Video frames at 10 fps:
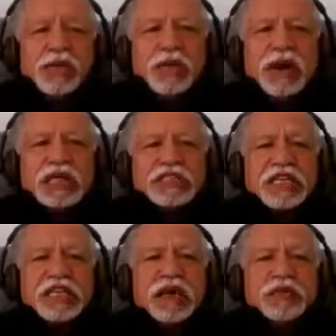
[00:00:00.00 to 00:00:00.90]
by
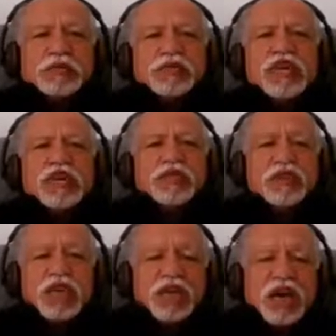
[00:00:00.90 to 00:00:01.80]
Saddam Hussein on
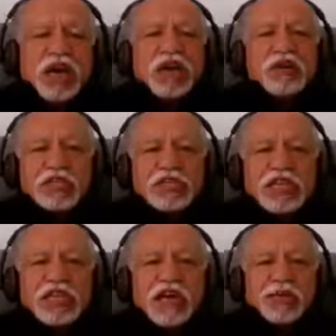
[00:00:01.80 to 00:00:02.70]
Iran or
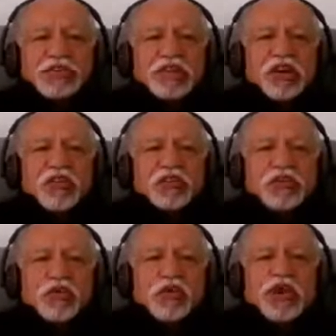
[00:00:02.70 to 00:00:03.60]
by Saddam Hussein
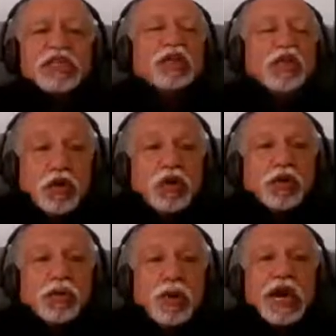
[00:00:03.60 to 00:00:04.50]
on Kuwait
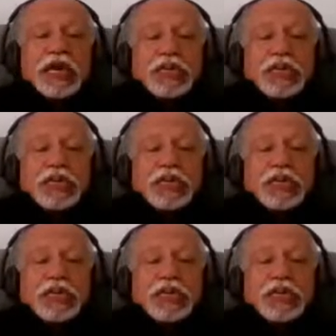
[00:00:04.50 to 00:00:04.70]
or by